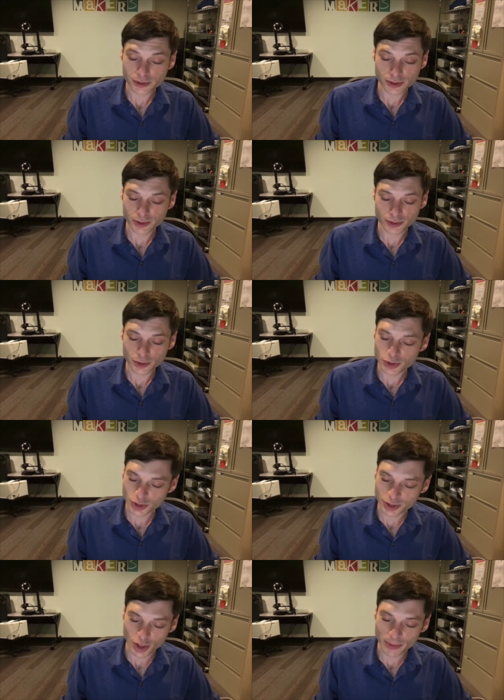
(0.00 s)
who you
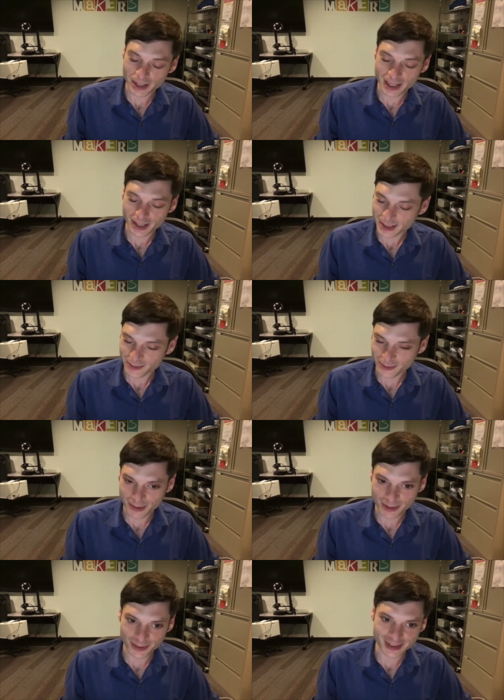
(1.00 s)
should know by now, Stephen Graham
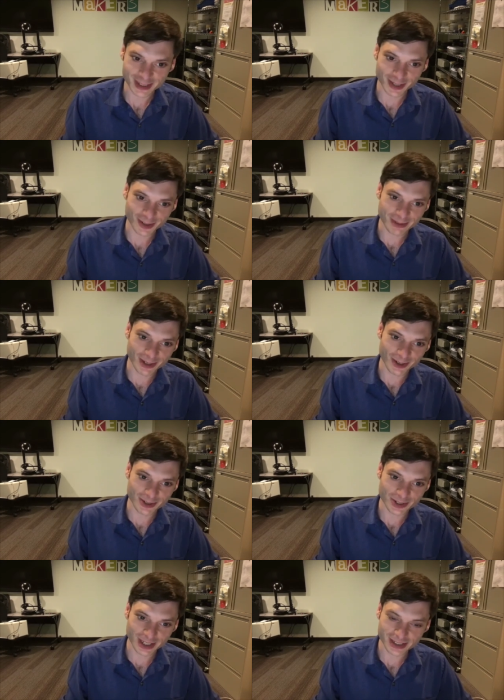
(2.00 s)
Jones, the author of My Heart is
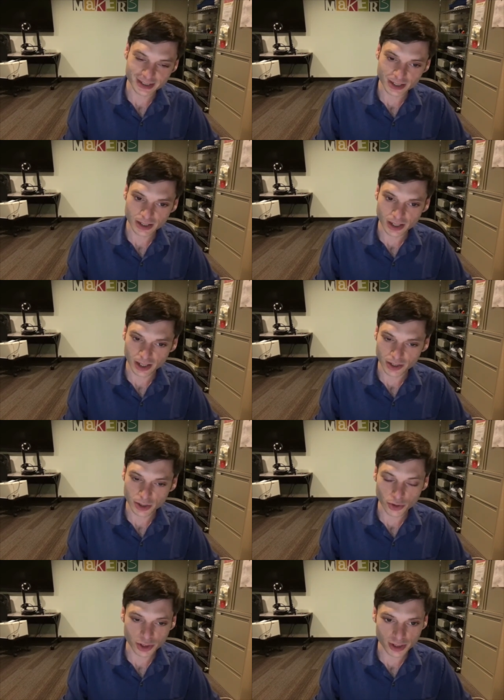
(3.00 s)
Chainsaw, The
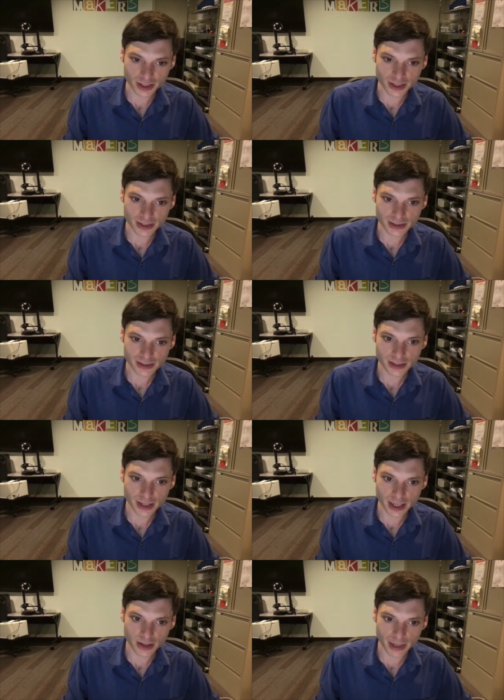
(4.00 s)
Only Good Indians,
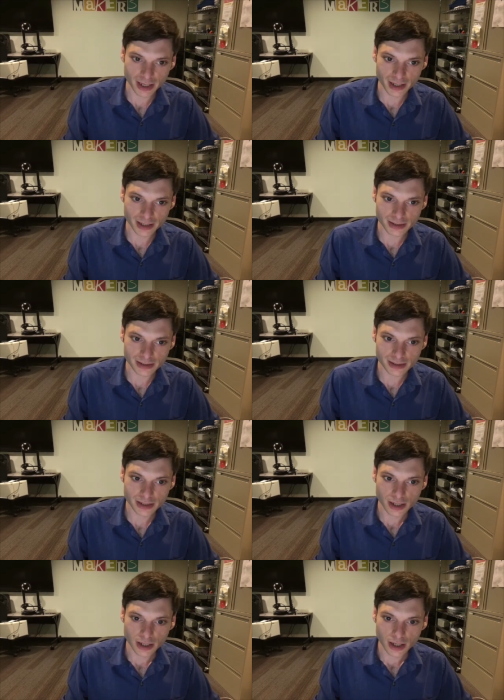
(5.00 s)
Night of the Mannequins,
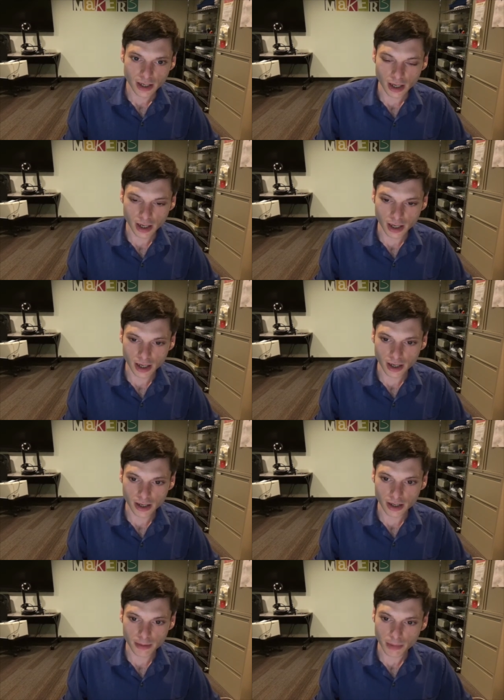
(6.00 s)

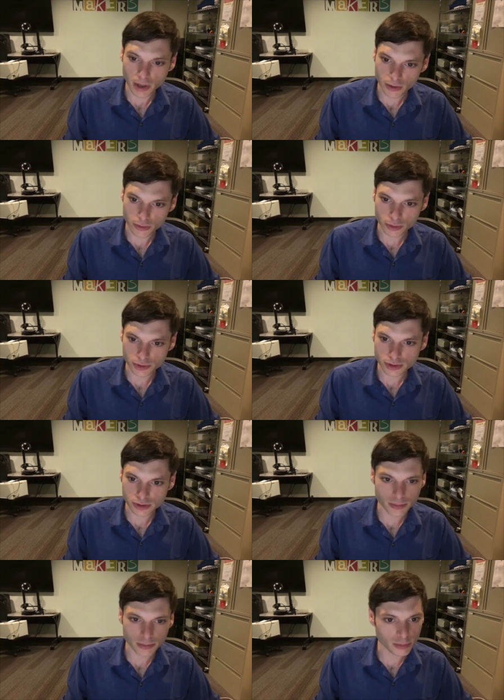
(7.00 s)
Mongrels, so
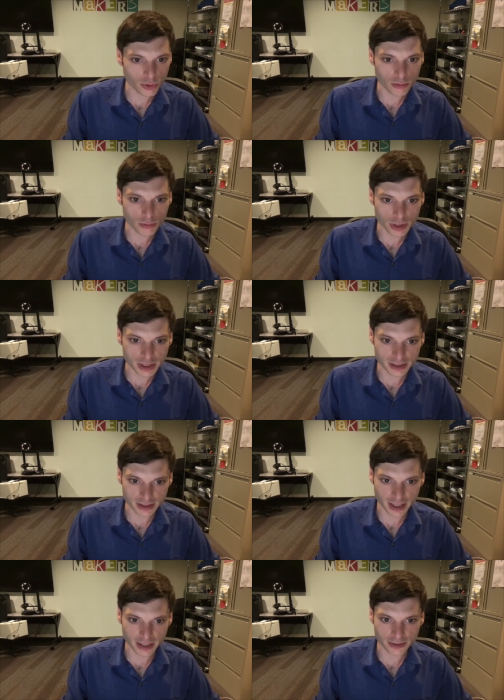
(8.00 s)
some of the more recent
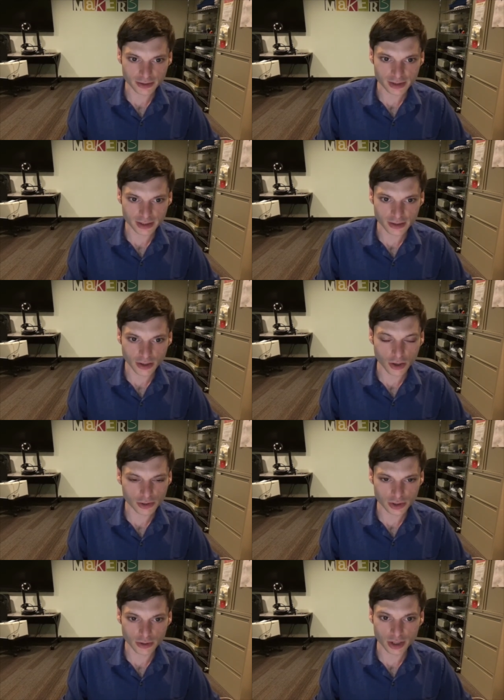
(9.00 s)
titles, and
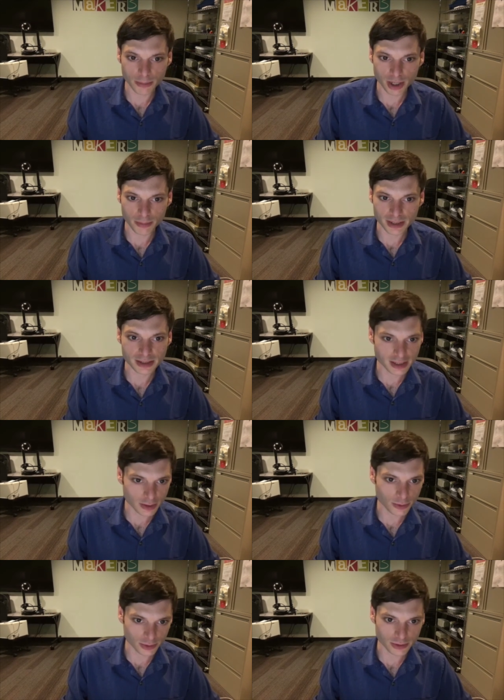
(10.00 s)
also an upcoming
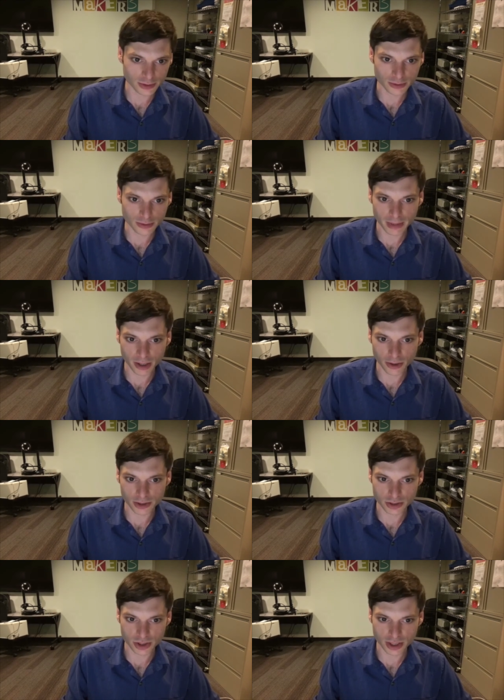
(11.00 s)
sequel to My Heart
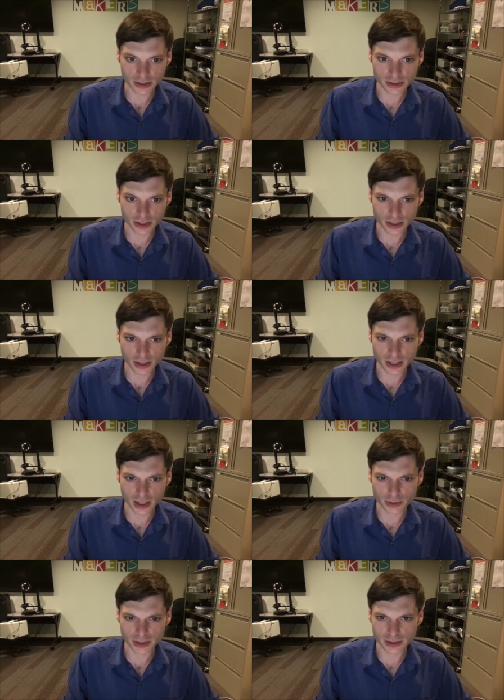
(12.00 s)
is a Chainsaw, and that
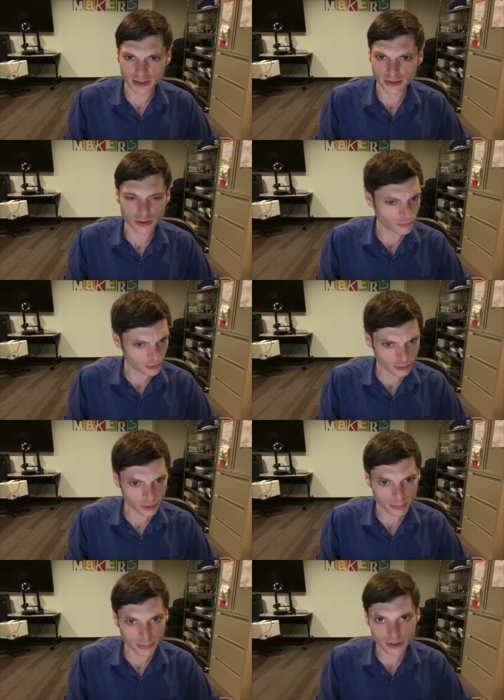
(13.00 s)
one is Don't Fear the
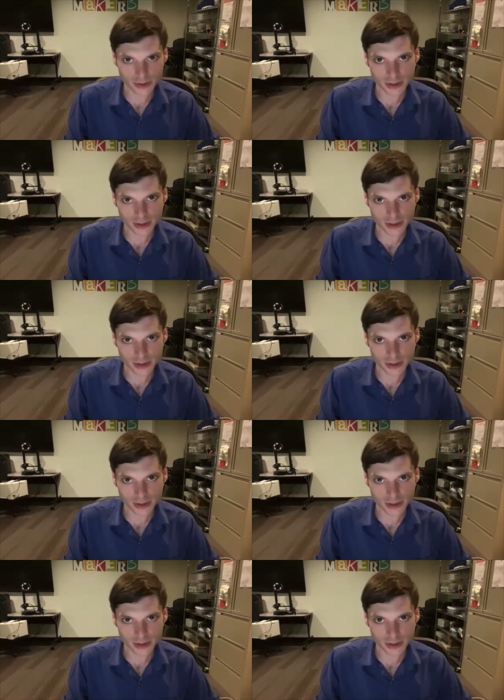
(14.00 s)
Reaper.